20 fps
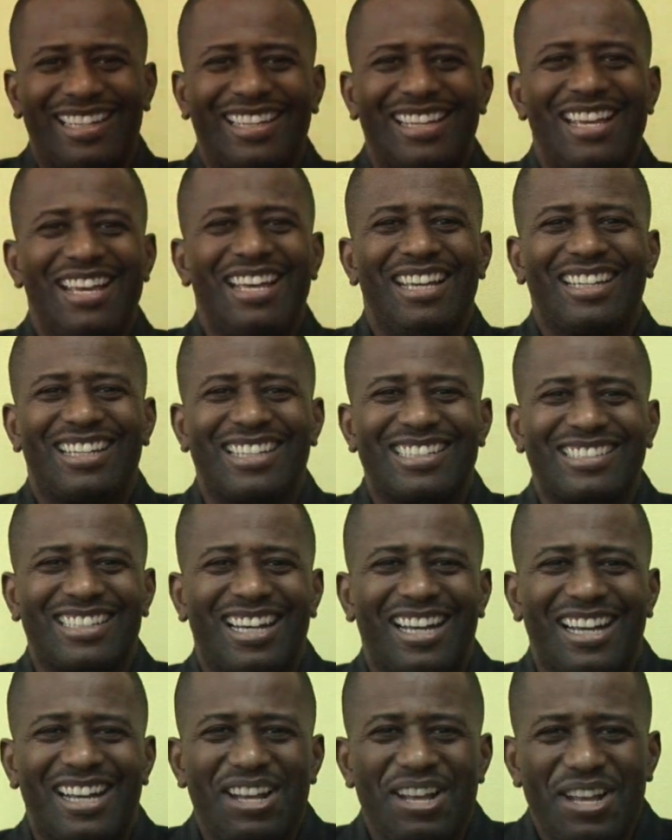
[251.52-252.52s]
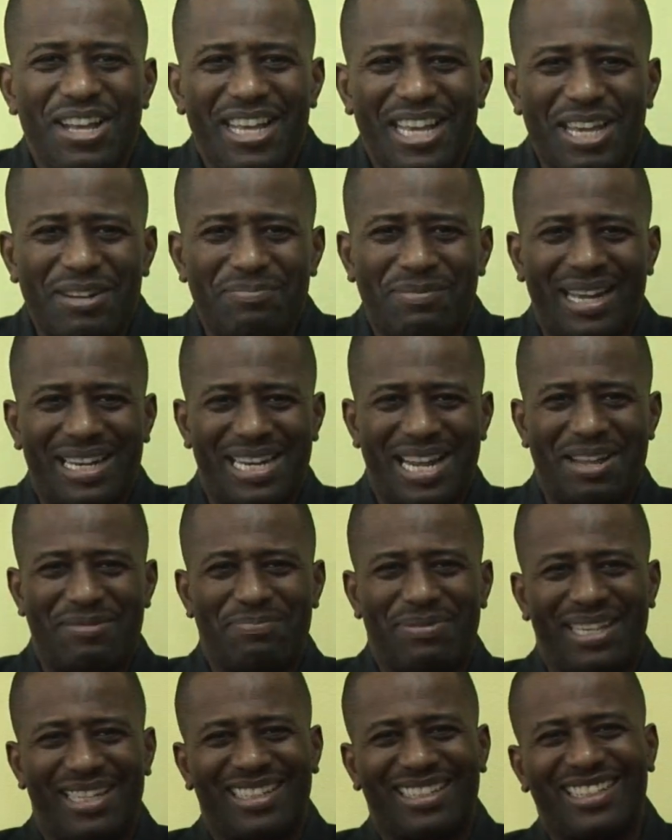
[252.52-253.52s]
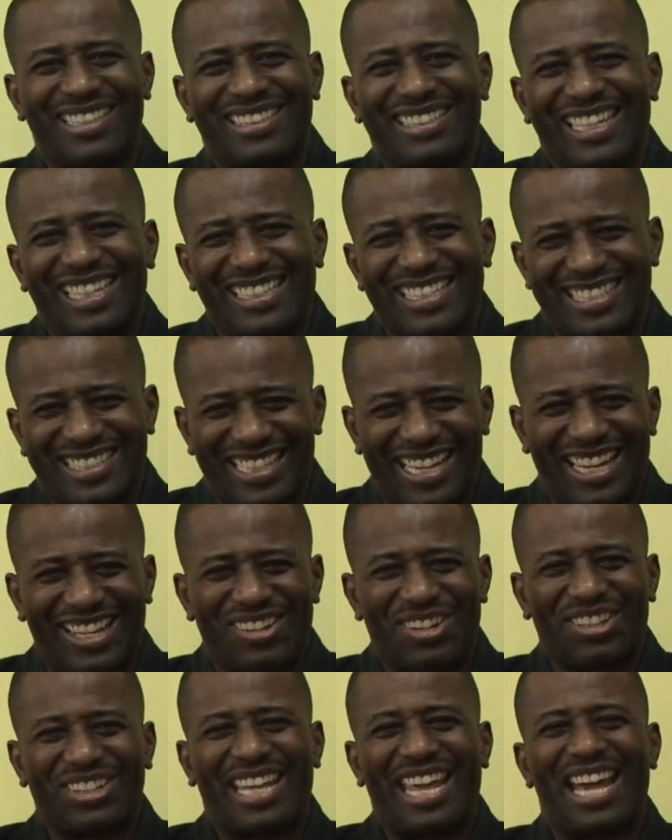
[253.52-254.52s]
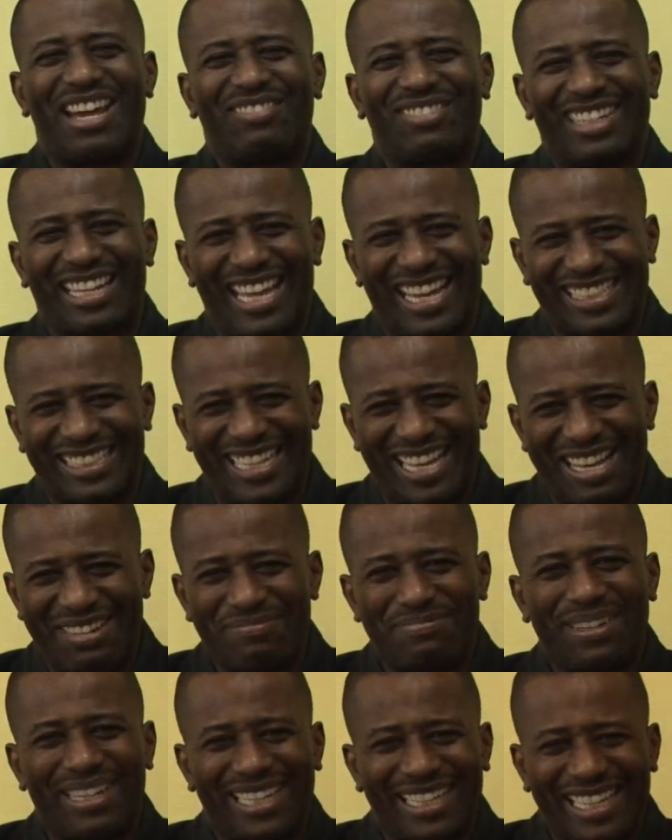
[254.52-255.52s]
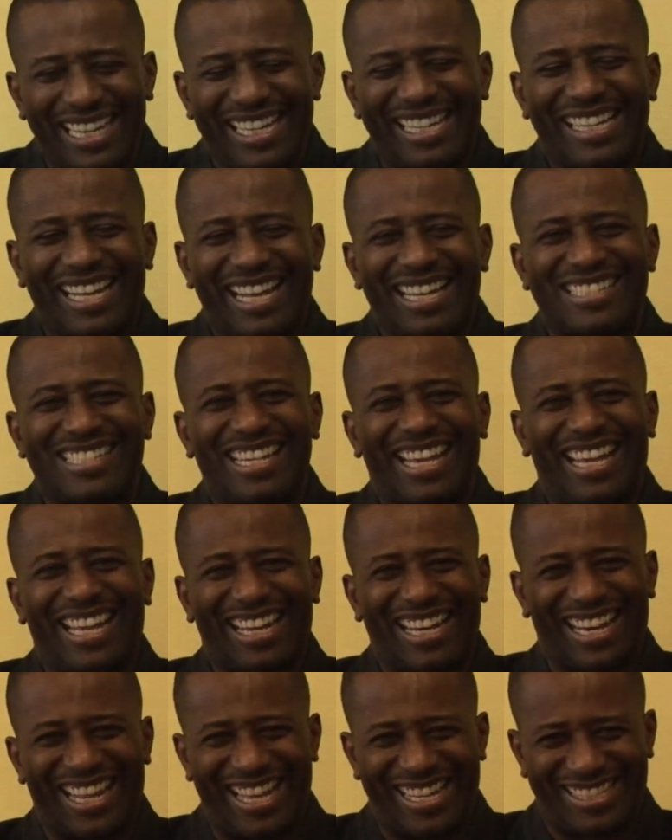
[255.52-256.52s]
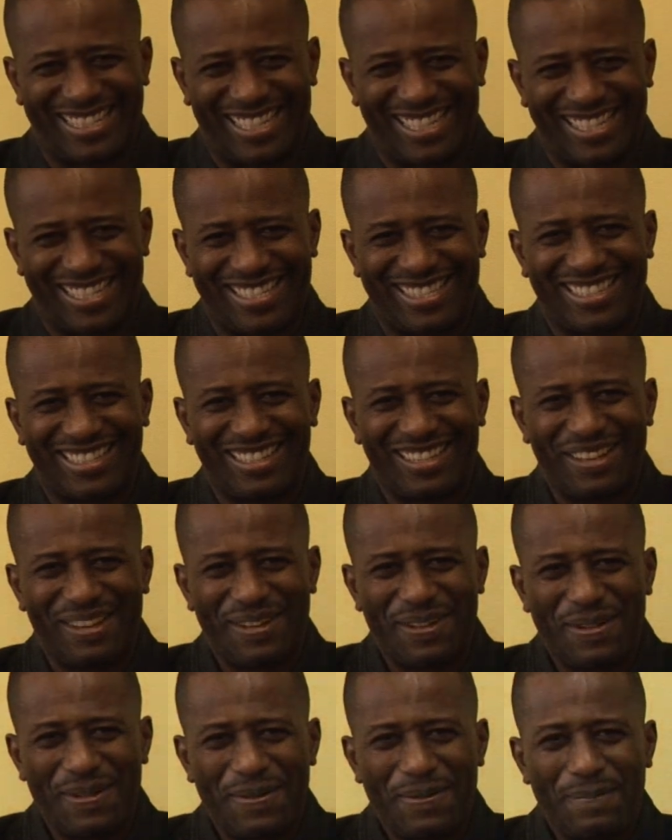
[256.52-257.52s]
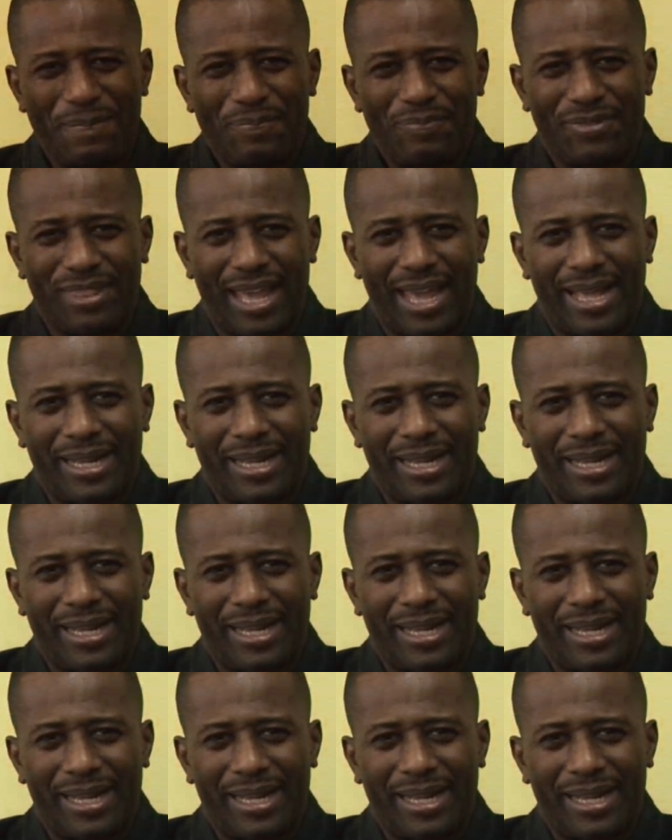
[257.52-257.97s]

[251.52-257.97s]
because it may not be a good thing to say it on camera like that, but I'll say it like this, that